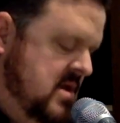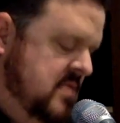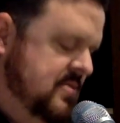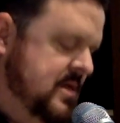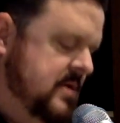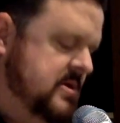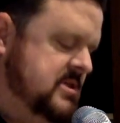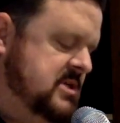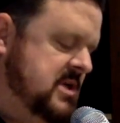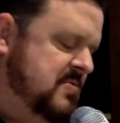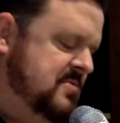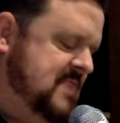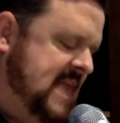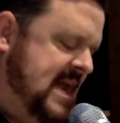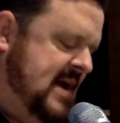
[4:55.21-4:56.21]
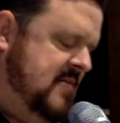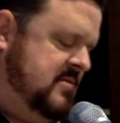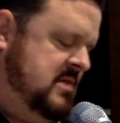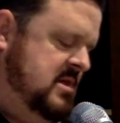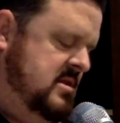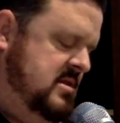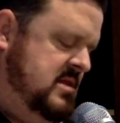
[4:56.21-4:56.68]
There is no
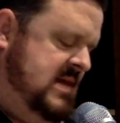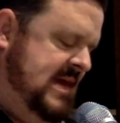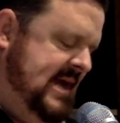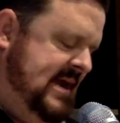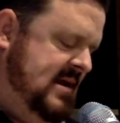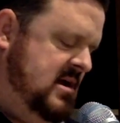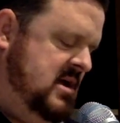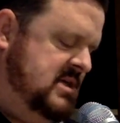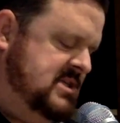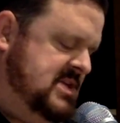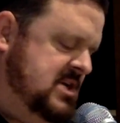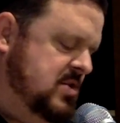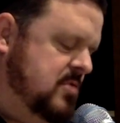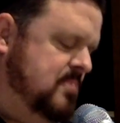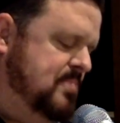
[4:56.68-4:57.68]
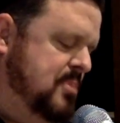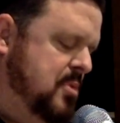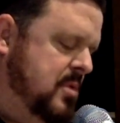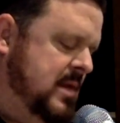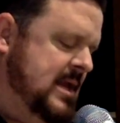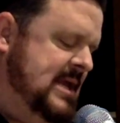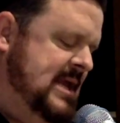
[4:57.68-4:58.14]
doubt that until
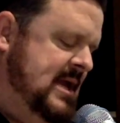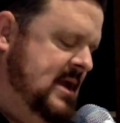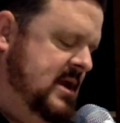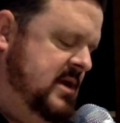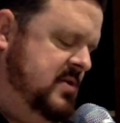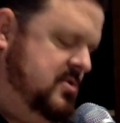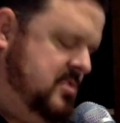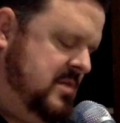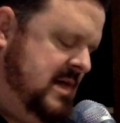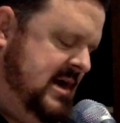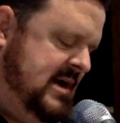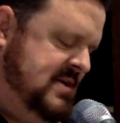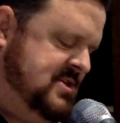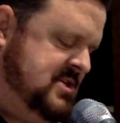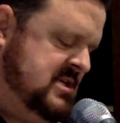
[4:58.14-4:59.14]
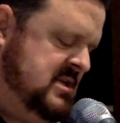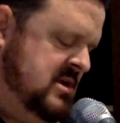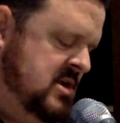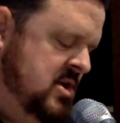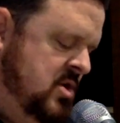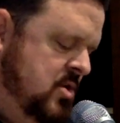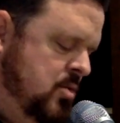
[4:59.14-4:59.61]
born again in Christ,
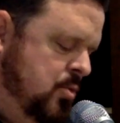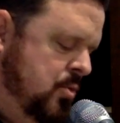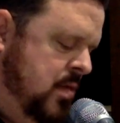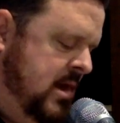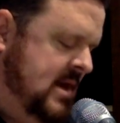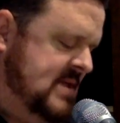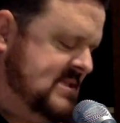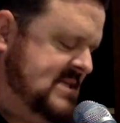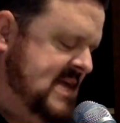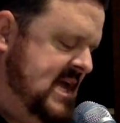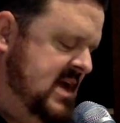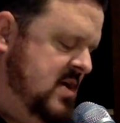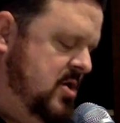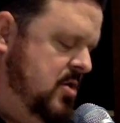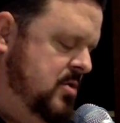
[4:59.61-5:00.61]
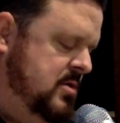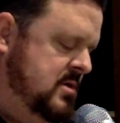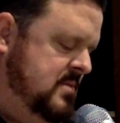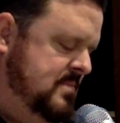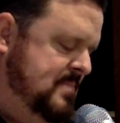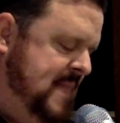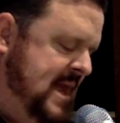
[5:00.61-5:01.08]
one is
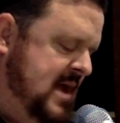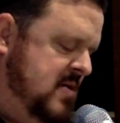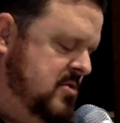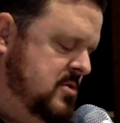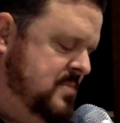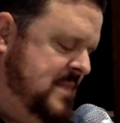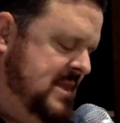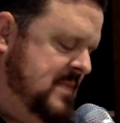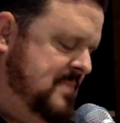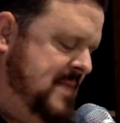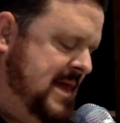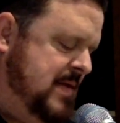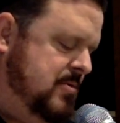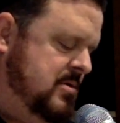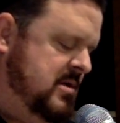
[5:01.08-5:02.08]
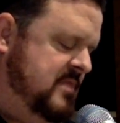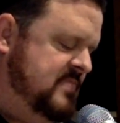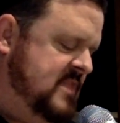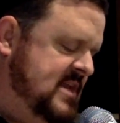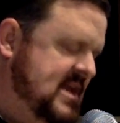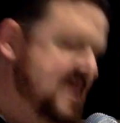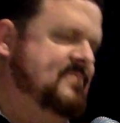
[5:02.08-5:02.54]
held bound by the power of
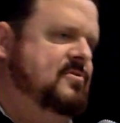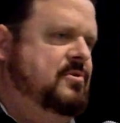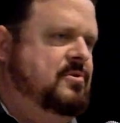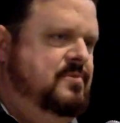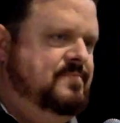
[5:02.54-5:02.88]
the devil.